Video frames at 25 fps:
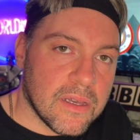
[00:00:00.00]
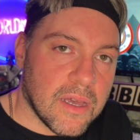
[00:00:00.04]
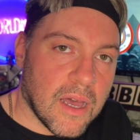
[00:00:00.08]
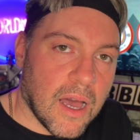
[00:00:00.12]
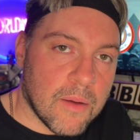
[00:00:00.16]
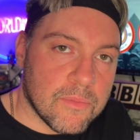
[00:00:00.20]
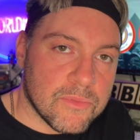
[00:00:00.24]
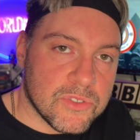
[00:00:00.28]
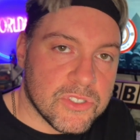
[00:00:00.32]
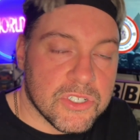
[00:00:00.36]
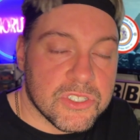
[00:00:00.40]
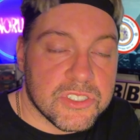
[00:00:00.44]

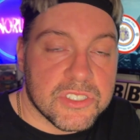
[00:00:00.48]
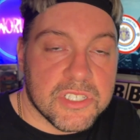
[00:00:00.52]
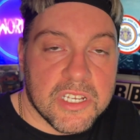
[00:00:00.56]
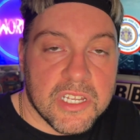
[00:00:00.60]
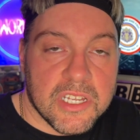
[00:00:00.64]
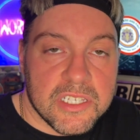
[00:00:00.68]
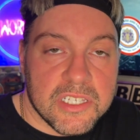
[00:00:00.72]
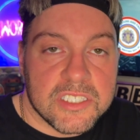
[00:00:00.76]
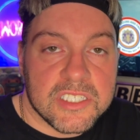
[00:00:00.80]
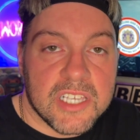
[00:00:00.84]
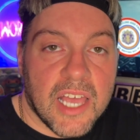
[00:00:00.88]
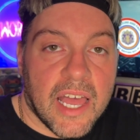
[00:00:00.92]
I'm just an
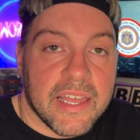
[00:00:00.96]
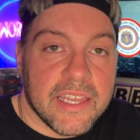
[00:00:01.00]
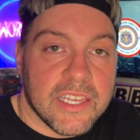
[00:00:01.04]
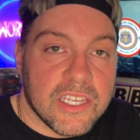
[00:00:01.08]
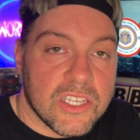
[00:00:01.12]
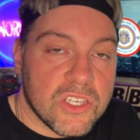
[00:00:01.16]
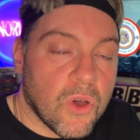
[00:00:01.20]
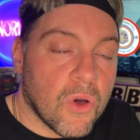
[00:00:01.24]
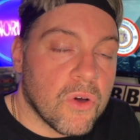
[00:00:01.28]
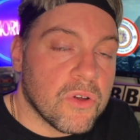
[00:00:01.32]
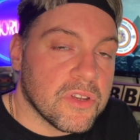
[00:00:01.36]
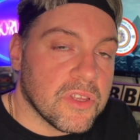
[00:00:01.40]

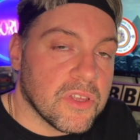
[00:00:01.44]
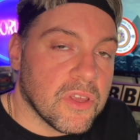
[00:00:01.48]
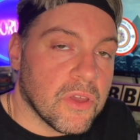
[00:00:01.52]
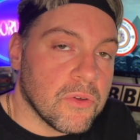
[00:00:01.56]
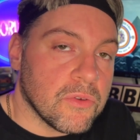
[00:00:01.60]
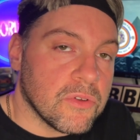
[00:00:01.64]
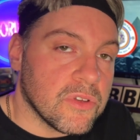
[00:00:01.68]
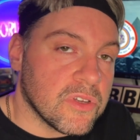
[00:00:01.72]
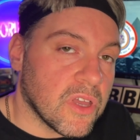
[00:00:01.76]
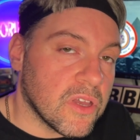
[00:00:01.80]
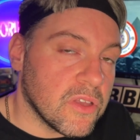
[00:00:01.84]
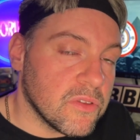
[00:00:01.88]
insane Cockney
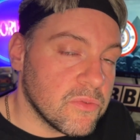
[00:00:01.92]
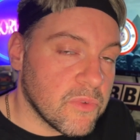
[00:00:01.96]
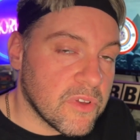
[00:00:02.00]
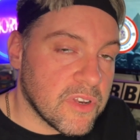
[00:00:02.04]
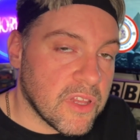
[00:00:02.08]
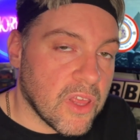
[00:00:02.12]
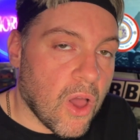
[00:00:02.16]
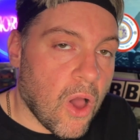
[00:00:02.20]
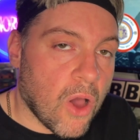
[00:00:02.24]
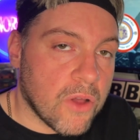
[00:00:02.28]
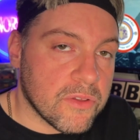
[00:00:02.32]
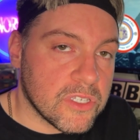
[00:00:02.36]
hooligan with
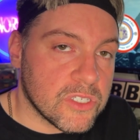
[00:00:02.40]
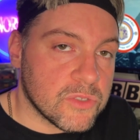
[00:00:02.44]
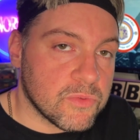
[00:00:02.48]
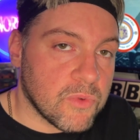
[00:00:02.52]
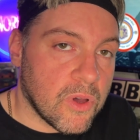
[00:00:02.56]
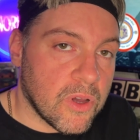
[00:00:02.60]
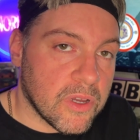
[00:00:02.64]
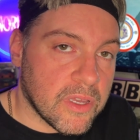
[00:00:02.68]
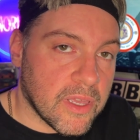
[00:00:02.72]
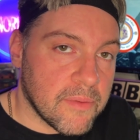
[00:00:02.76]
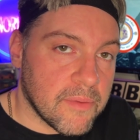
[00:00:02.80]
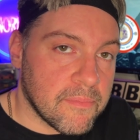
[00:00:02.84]
the hardest
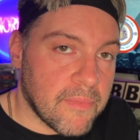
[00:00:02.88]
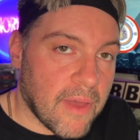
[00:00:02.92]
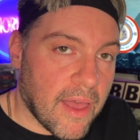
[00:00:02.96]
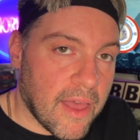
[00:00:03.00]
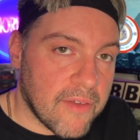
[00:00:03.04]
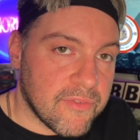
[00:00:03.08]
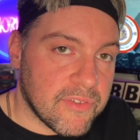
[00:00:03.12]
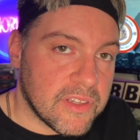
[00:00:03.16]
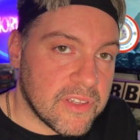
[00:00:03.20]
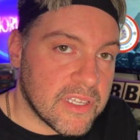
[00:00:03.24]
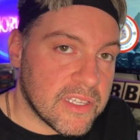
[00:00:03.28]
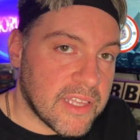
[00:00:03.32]
working
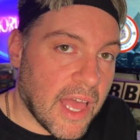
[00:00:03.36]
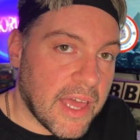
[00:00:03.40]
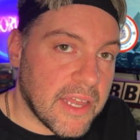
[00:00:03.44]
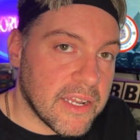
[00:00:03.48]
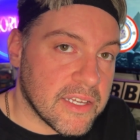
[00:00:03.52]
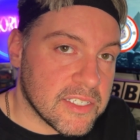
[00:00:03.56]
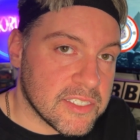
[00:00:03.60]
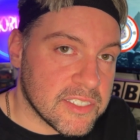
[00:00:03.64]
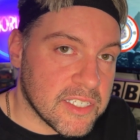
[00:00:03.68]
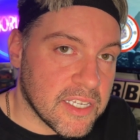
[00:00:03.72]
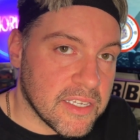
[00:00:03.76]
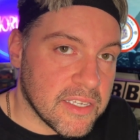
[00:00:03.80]
mouth in the
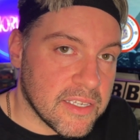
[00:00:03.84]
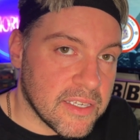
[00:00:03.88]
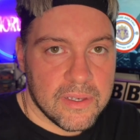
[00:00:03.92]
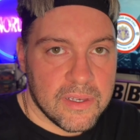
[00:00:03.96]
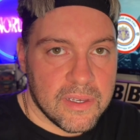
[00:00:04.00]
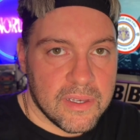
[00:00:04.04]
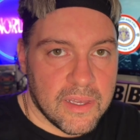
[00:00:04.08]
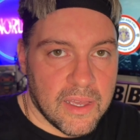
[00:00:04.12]
galaxy,